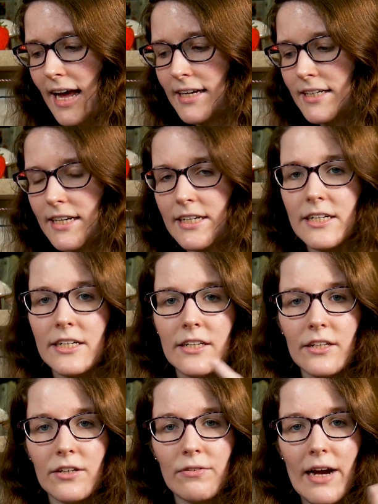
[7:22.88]
access
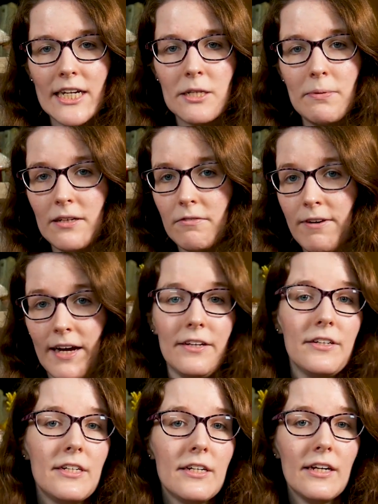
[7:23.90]
the Raspbian
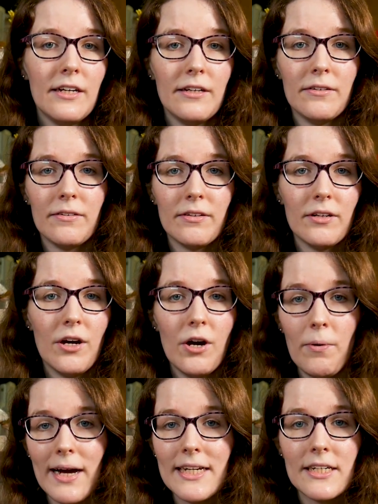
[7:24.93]
files uh,
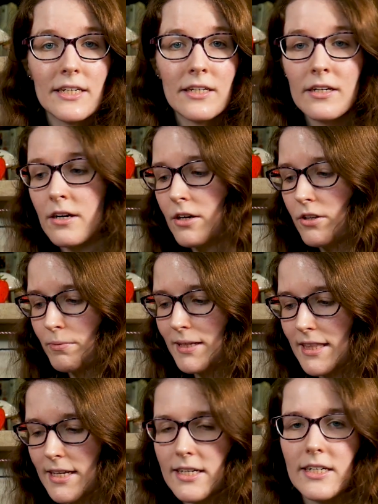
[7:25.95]
OS
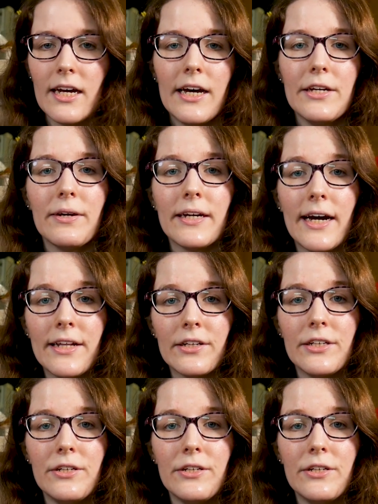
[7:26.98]
with this. Uh, you can either